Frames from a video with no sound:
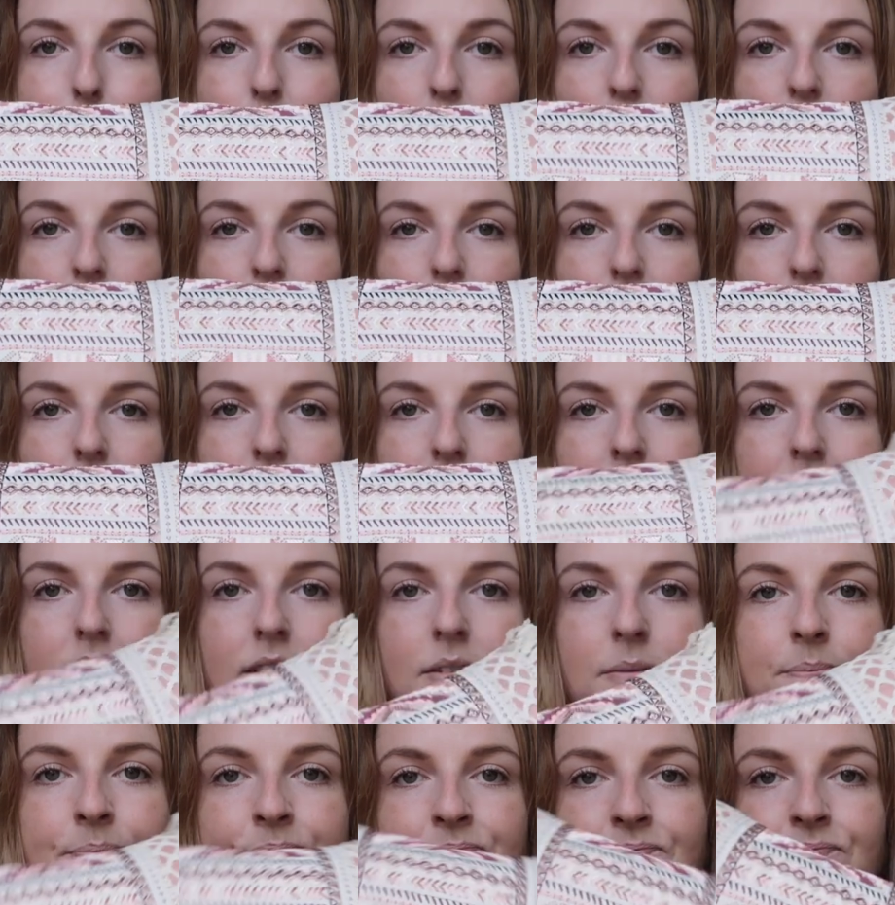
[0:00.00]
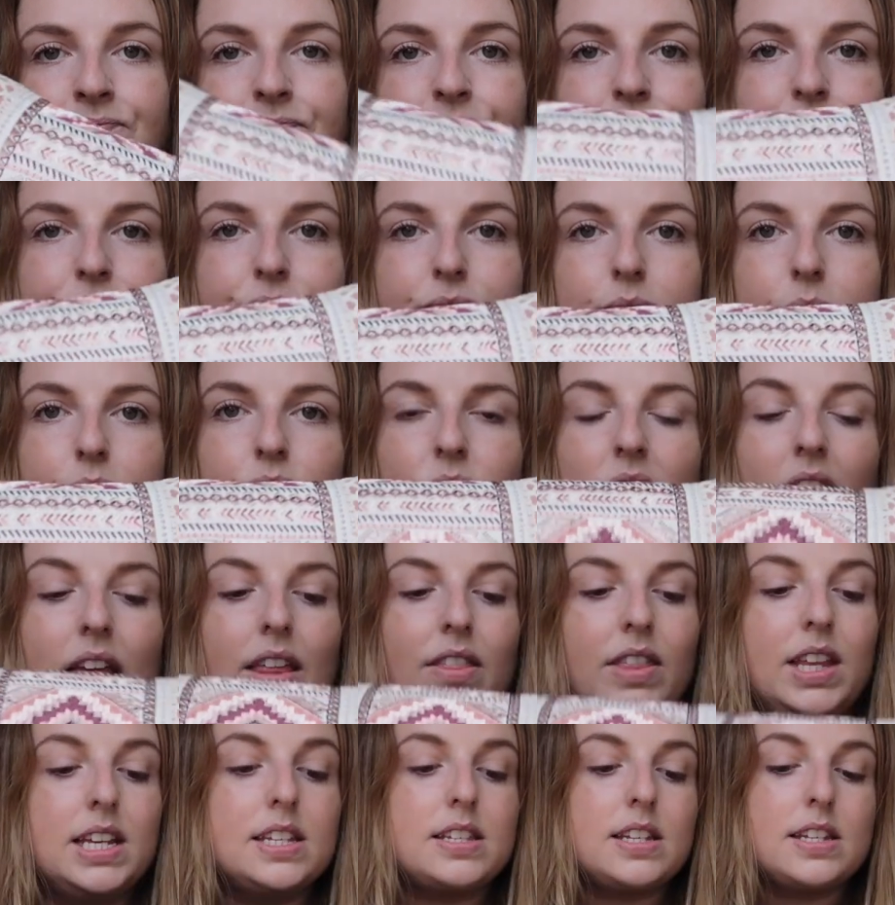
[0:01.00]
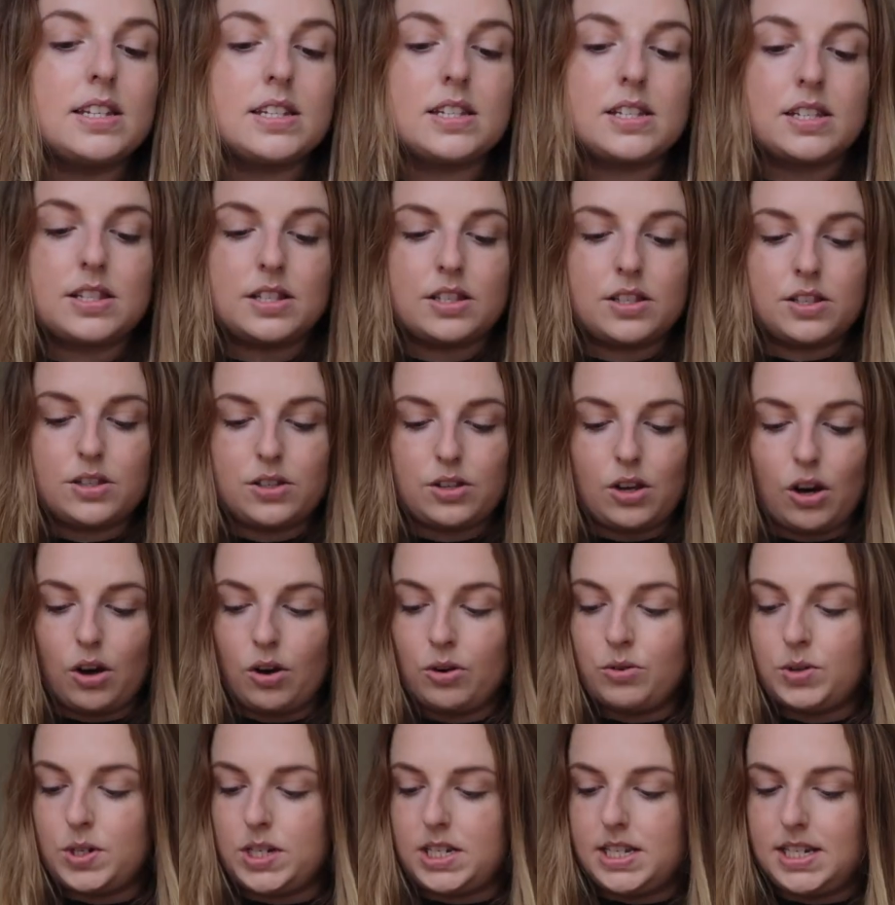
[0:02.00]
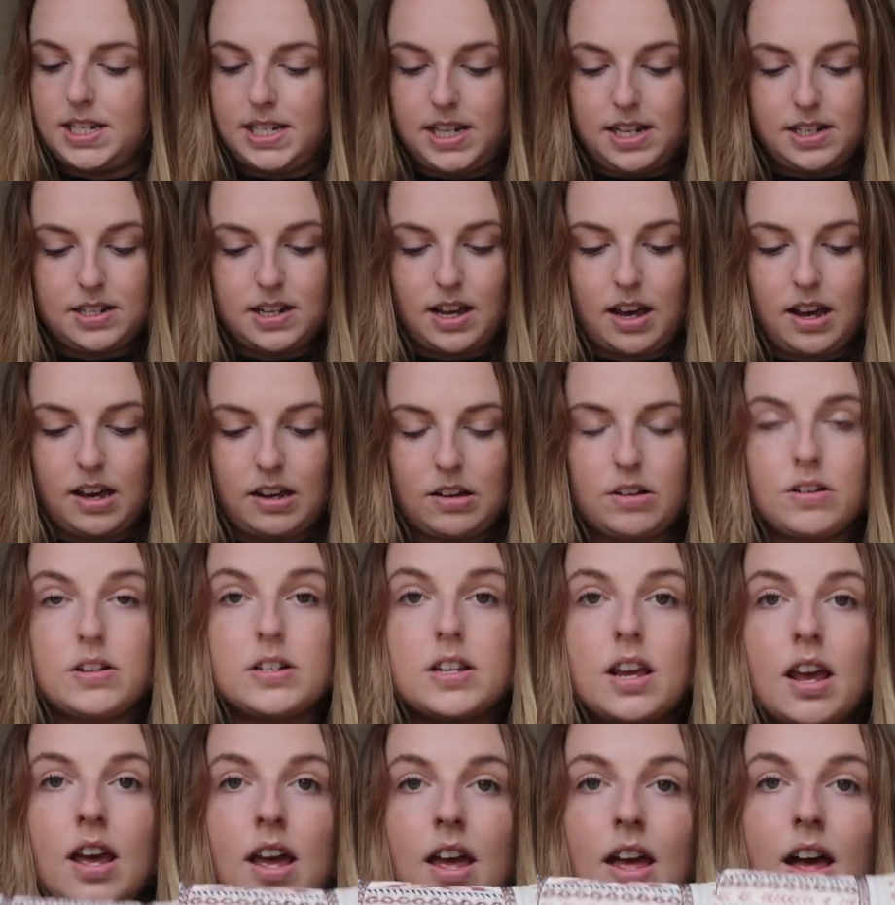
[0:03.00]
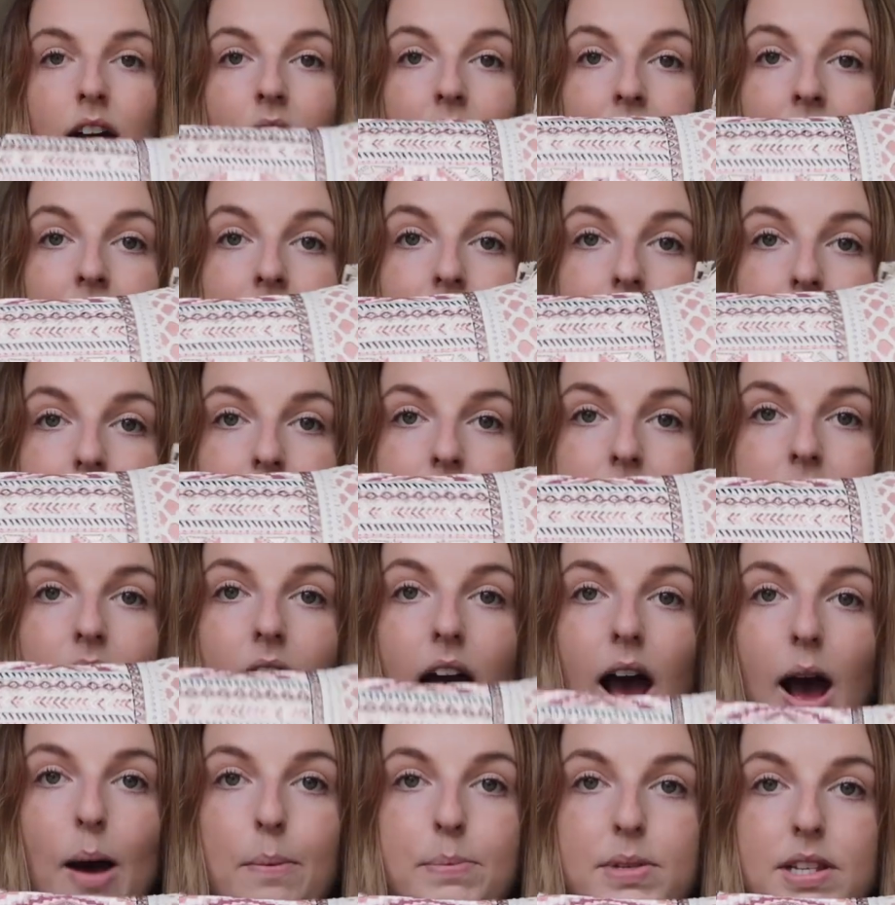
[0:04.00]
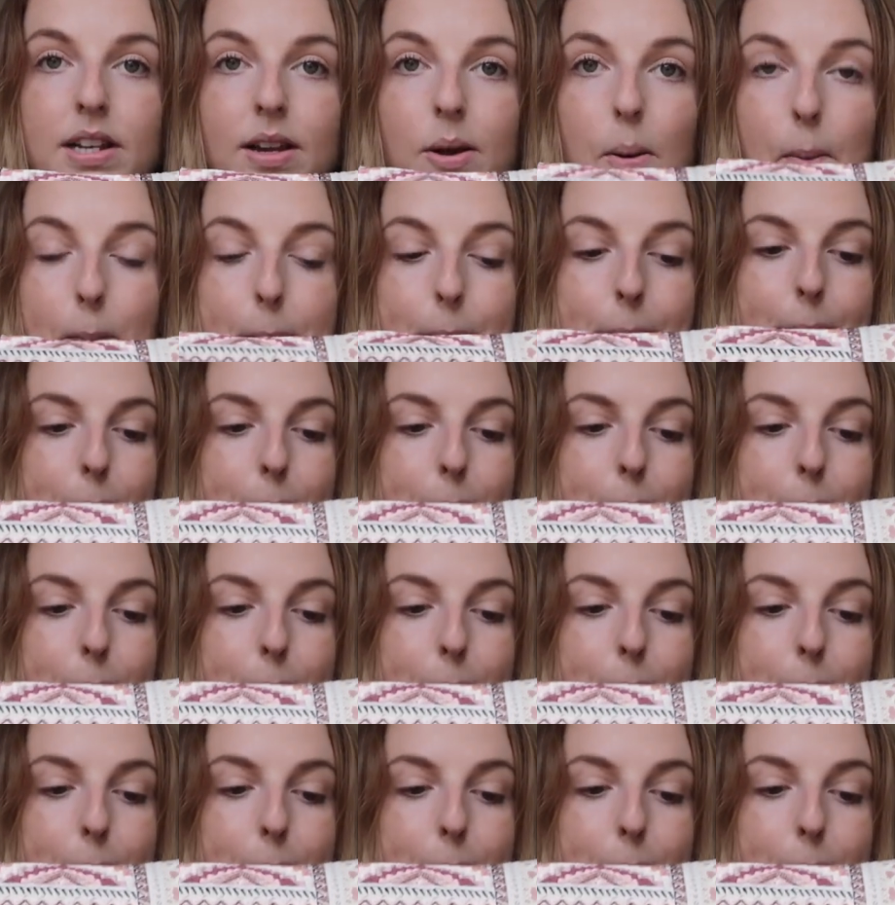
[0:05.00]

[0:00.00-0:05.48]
cushion. This is so detailed. I think this is an absolute